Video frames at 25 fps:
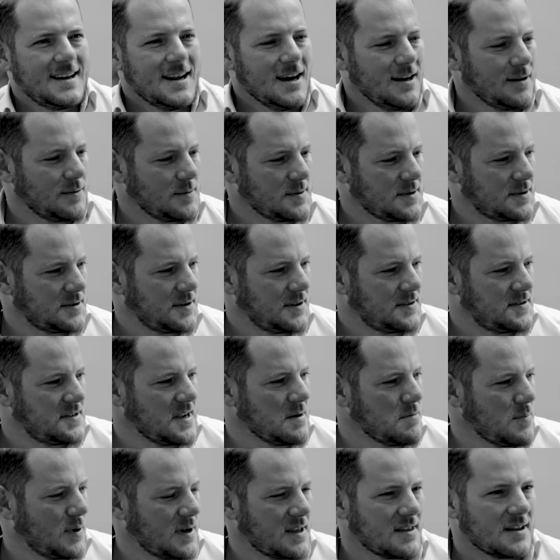You know, it was
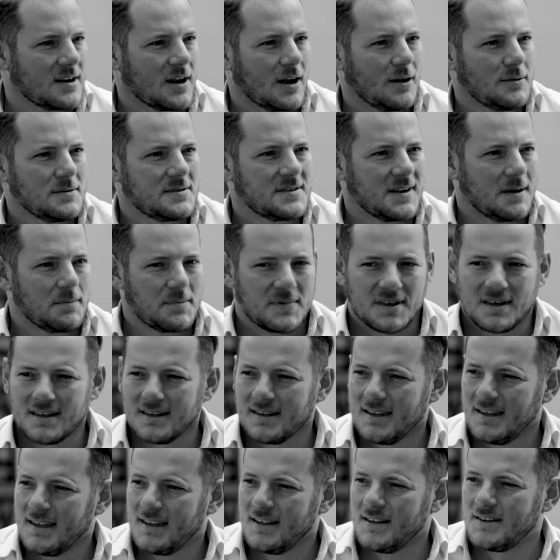somebody that owned
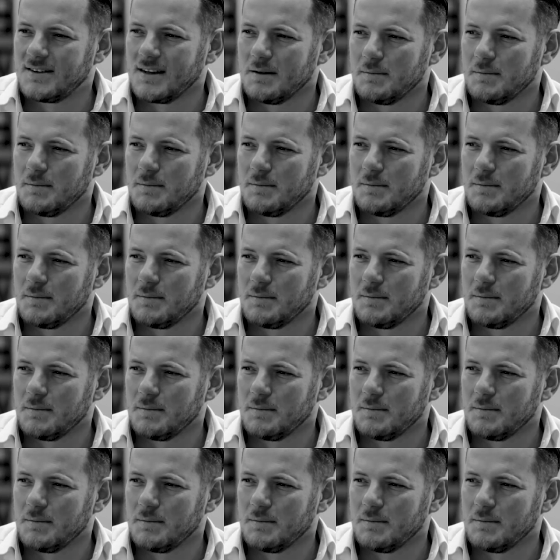something,